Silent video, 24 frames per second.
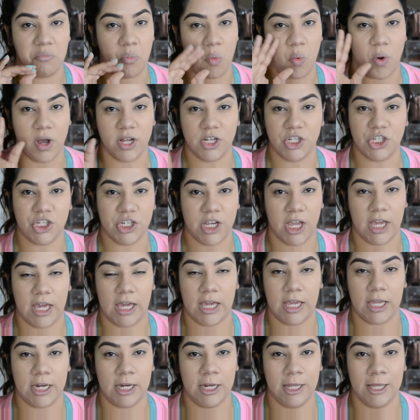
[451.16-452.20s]
one
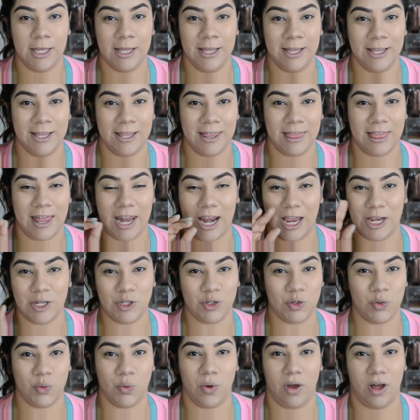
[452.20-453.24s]
shade that I
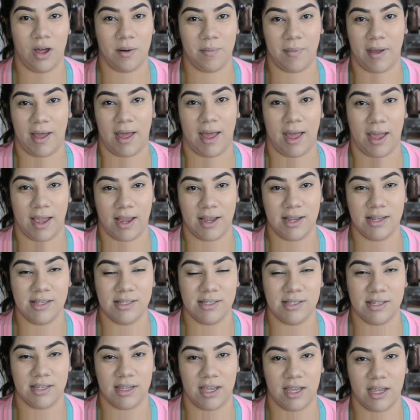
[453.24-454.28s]
do on my
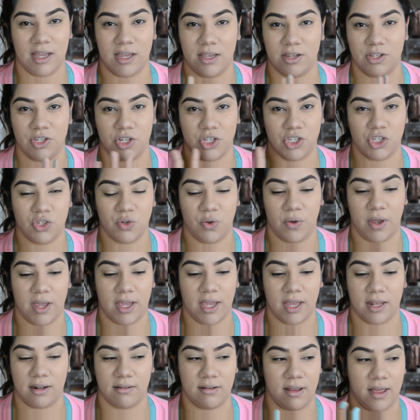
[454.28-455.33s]
eyes, and just so I
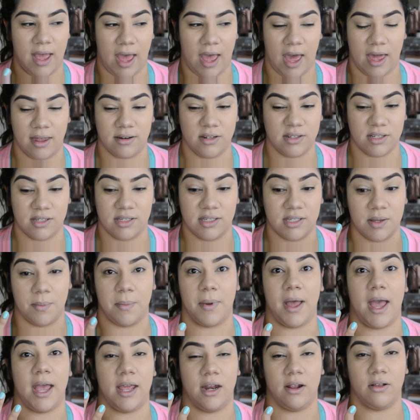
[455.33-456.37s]
can add just some
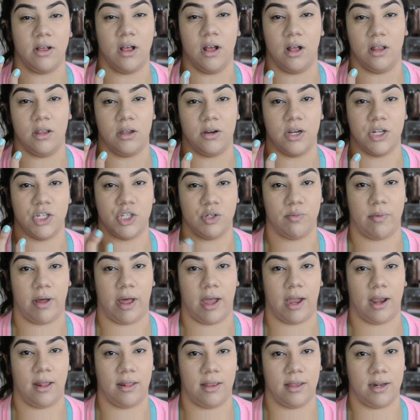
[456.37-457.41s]
kind of color into my
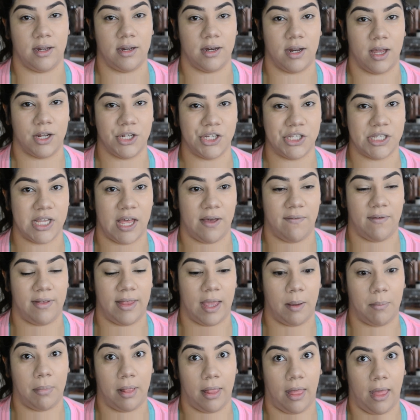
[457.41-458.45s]
eyelid and not just have it
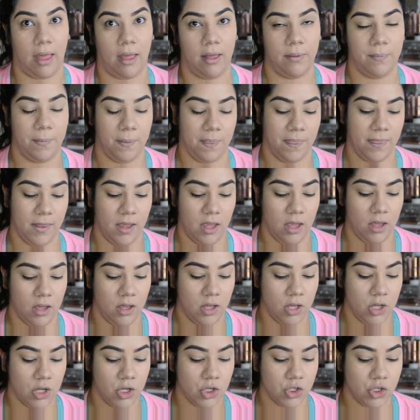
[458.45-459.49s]
like blah.
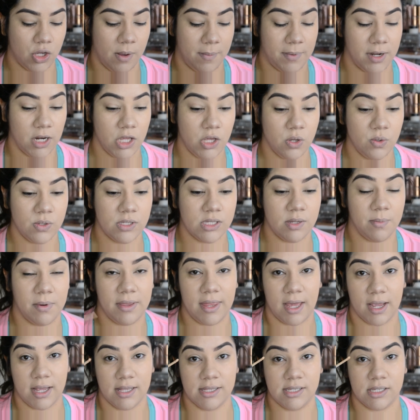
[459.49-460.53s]
So I'm going to use some of
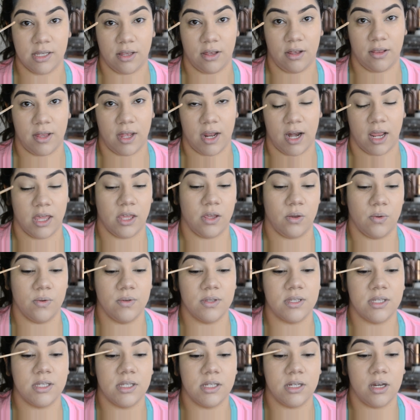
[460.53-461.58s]
that concealer that I
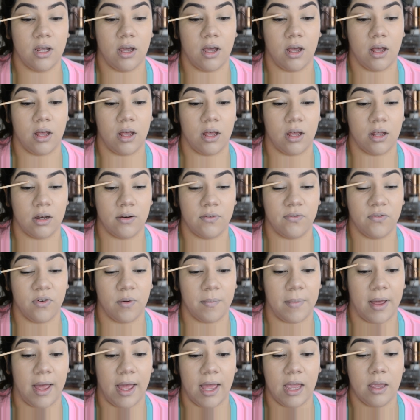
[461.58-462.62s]
used for
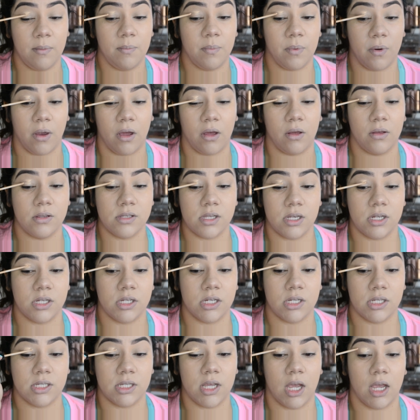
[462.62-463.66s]
my eyebrows and
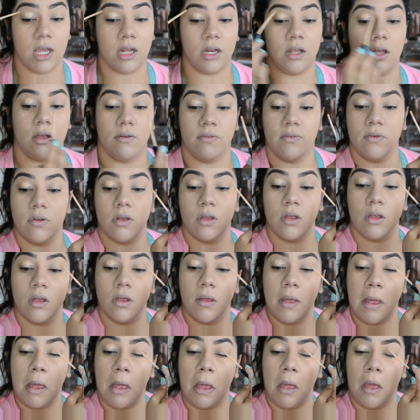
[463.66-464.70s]
just kind of
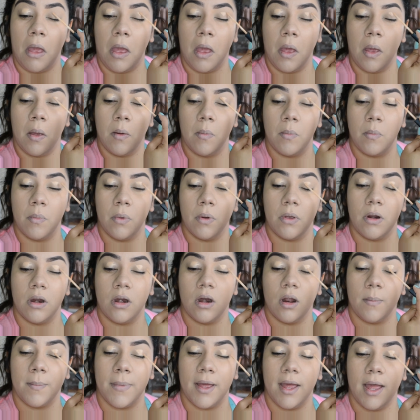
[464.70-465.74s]
put it
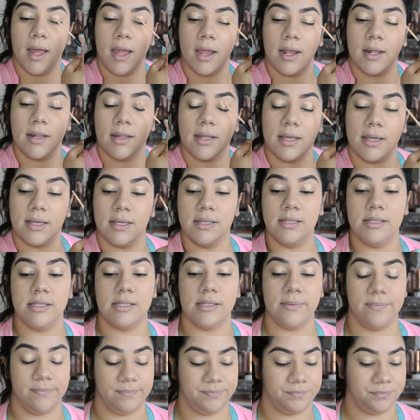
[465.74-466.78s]
on my
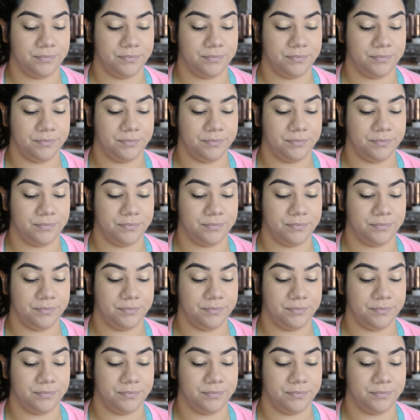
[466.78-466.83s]
eyelids.